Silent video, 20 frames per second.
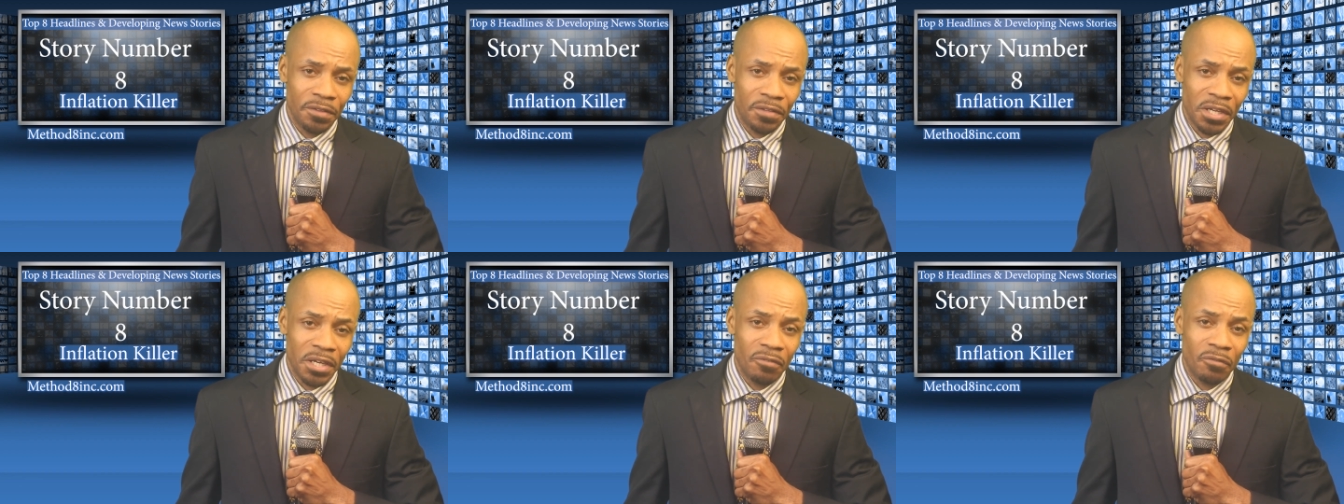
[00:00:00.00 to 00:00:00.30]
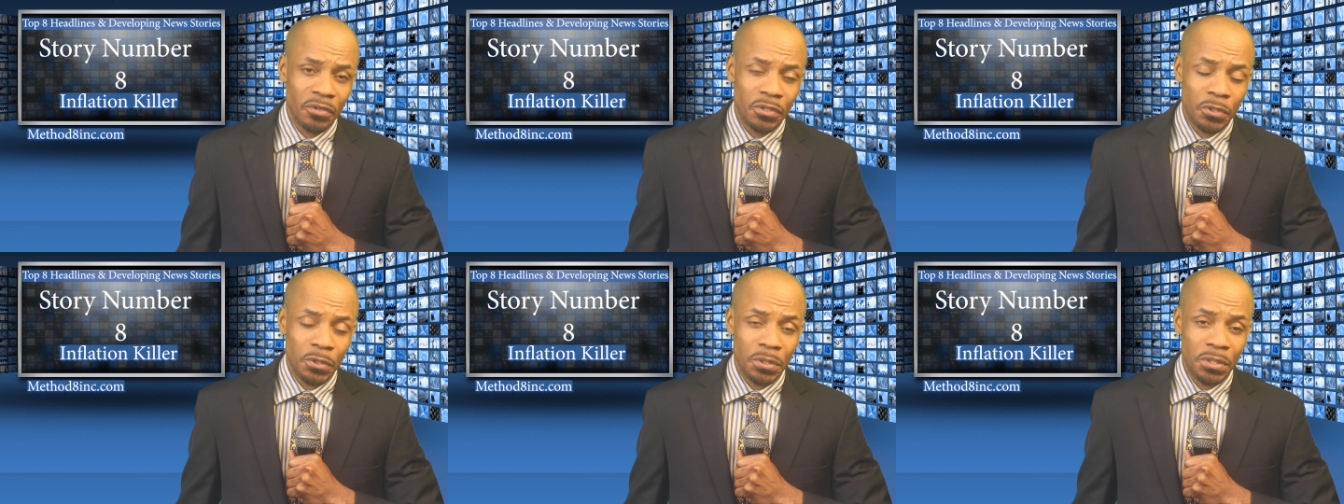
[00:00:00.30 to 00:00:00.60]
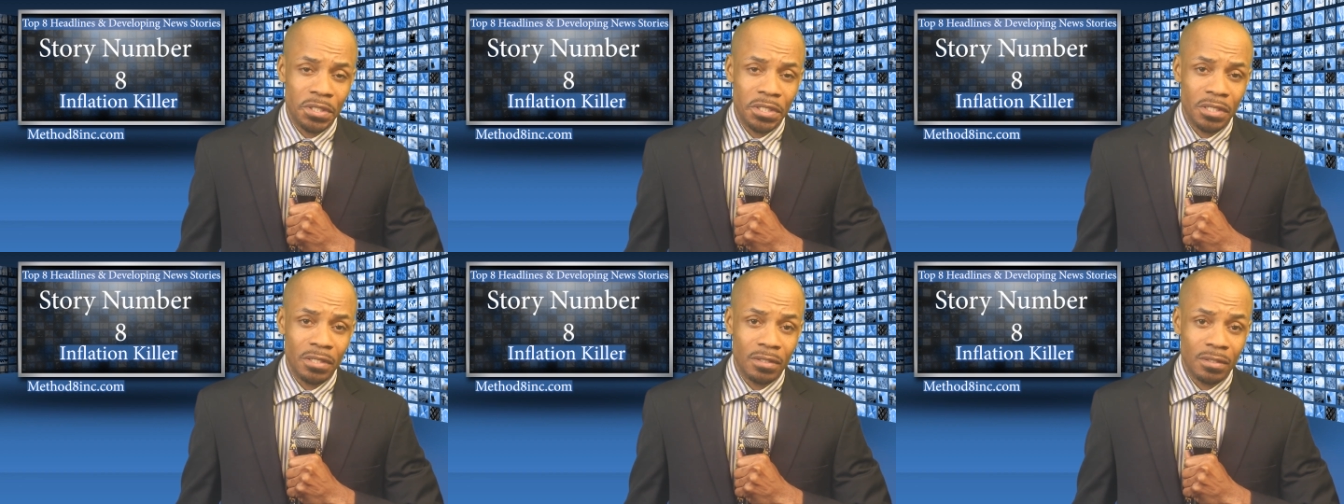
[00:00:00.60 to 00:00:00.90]
Thank you for tuning
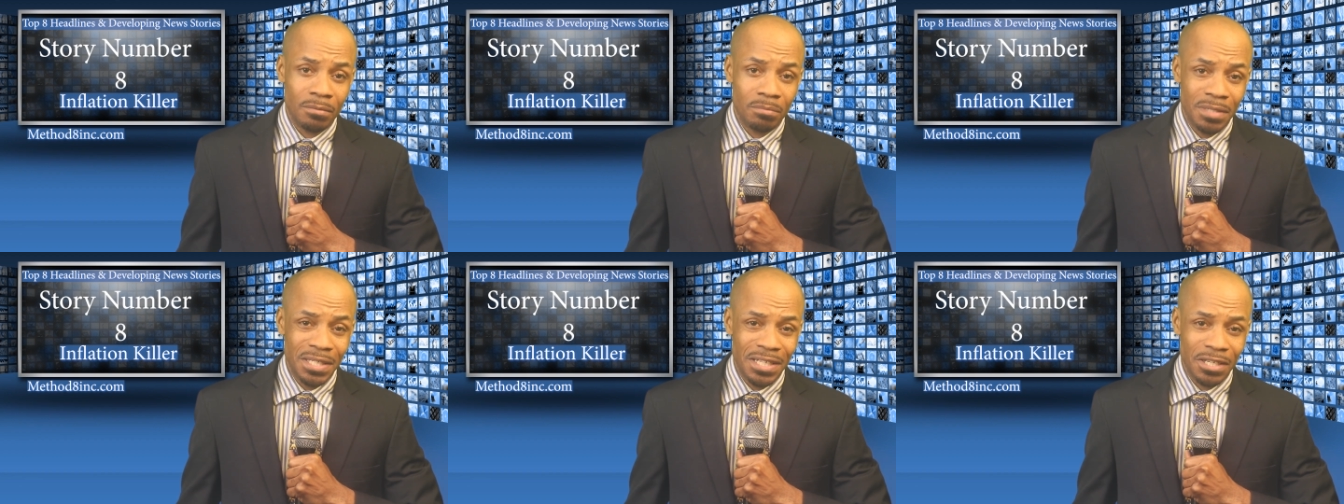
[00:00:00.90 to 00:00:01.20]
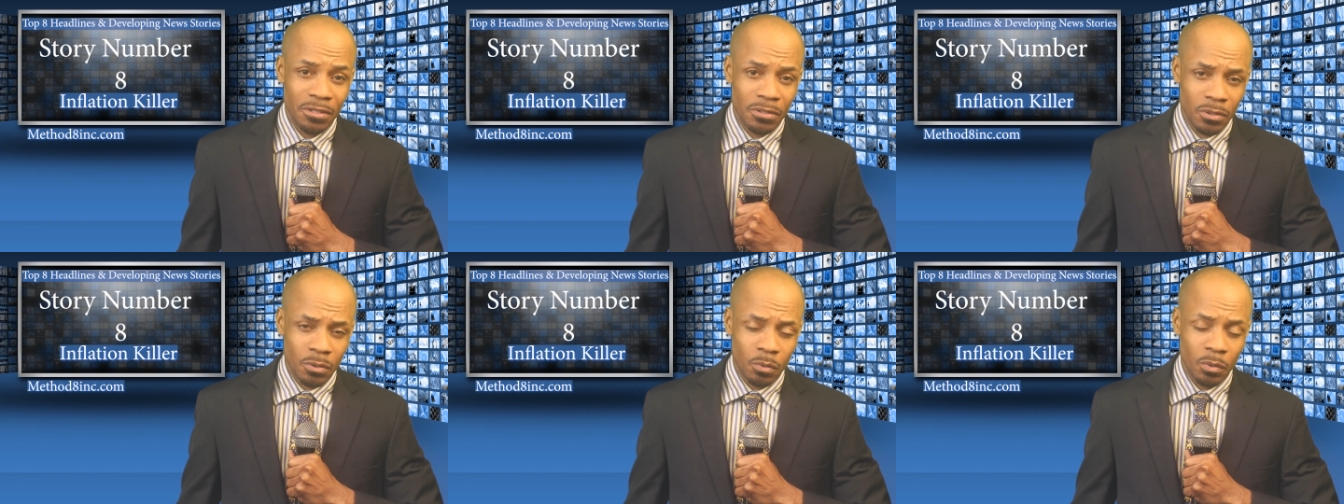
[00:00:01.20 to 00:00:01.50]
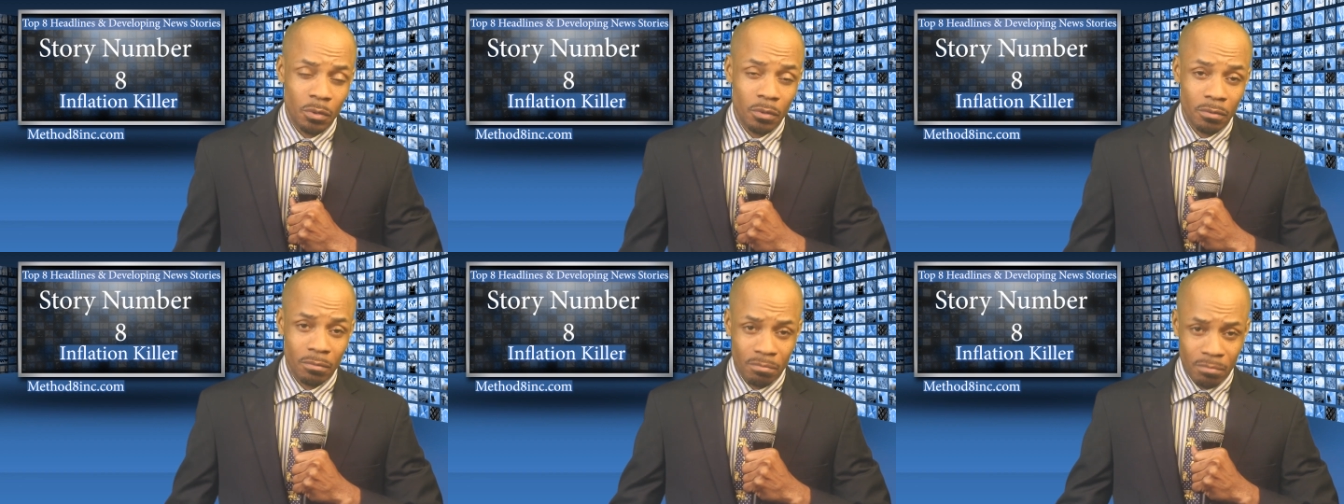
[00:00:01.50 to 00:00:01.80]
into the media this
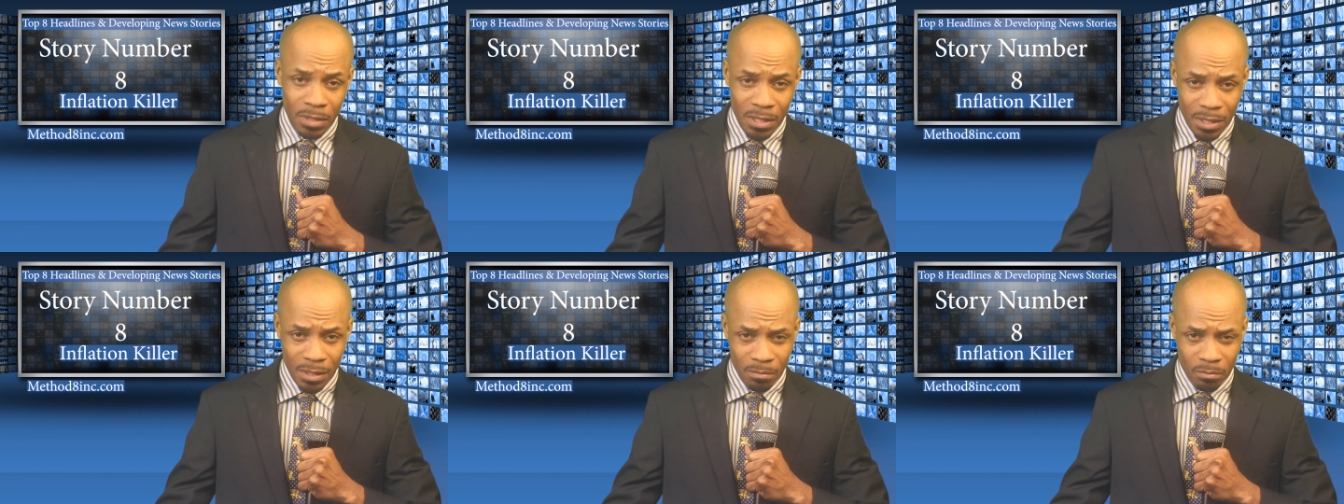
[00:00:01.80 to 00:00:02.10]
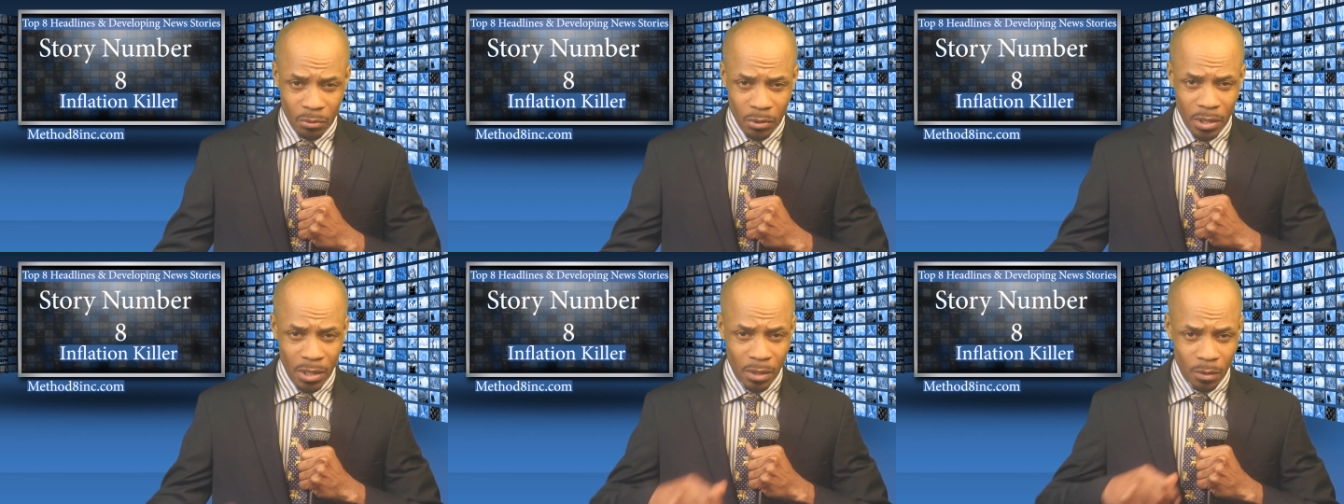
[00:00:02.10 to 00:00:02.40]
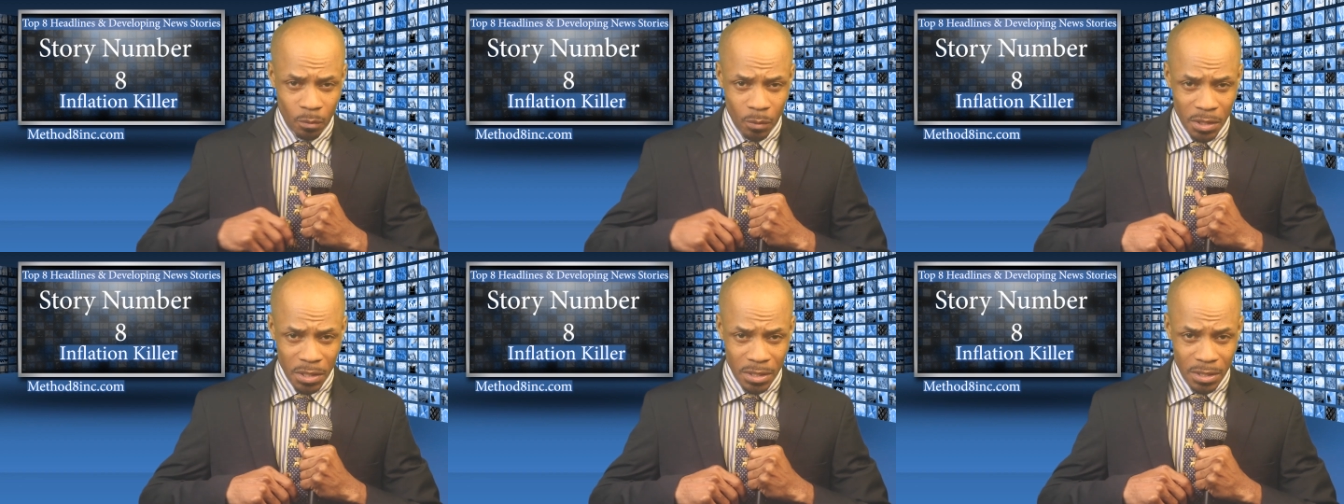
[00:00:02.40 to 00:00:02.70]
week with me,
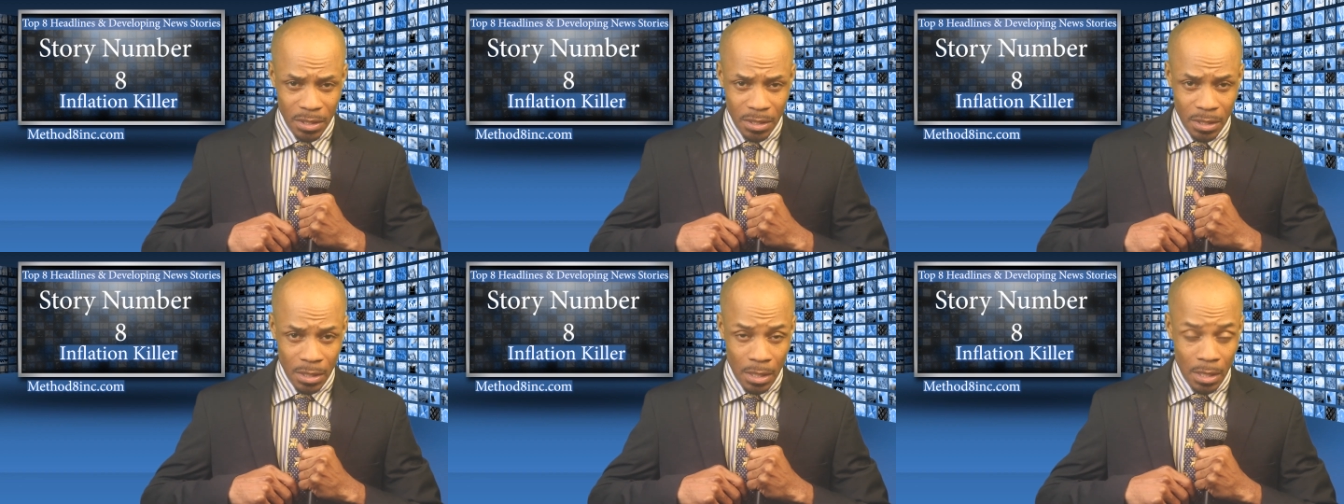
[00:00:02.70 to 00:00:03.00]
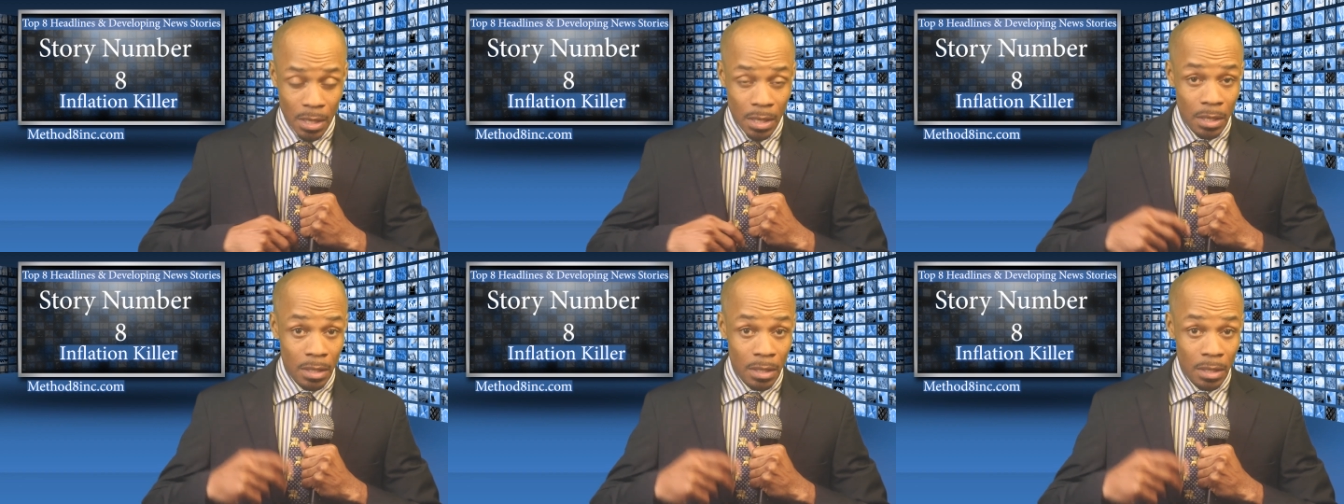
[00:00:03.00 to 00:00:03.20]
Brian West.